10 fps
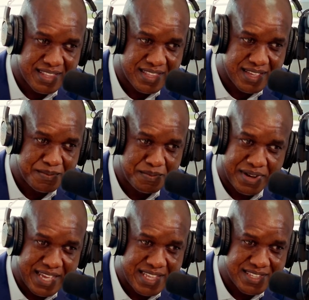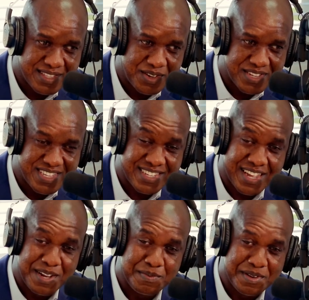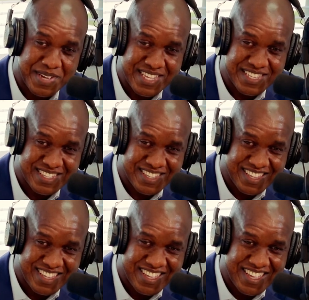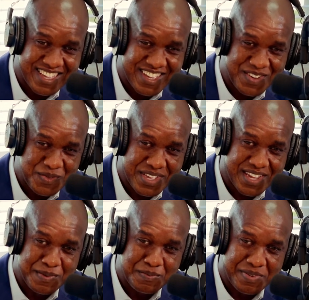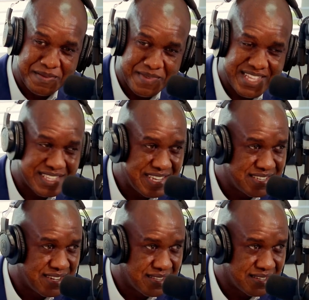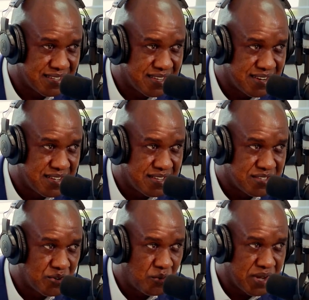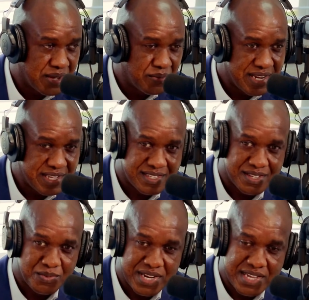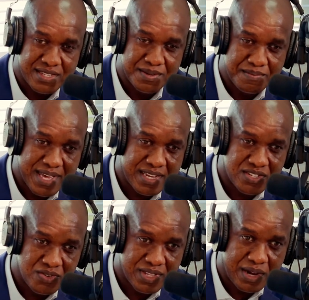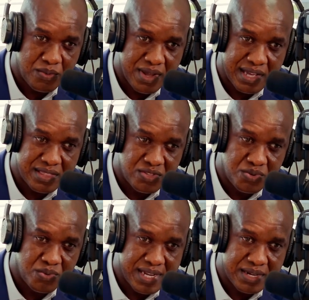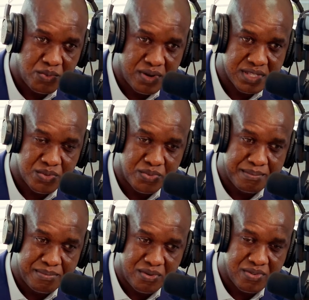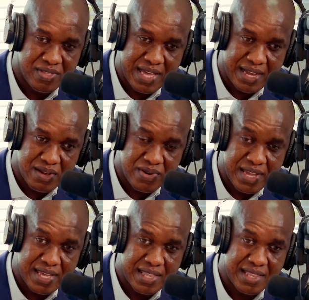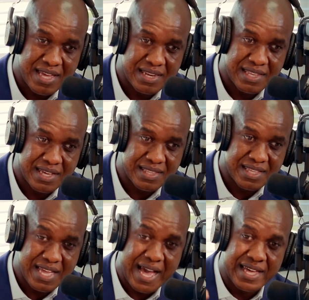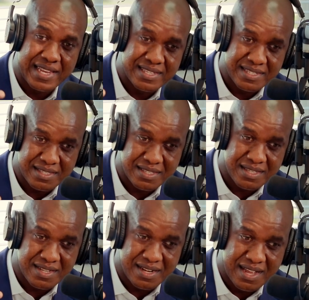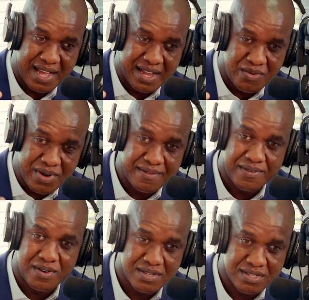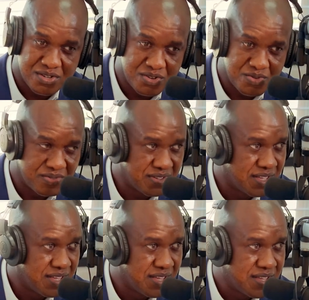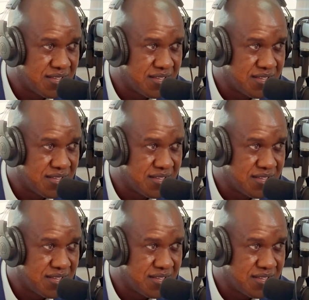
complaints no these compliments yes, yes we compliment each other, right? so we, we need mm-hmm. we need to make sure that we are doing what we both agree and, and that god has agreed for us to do Amen.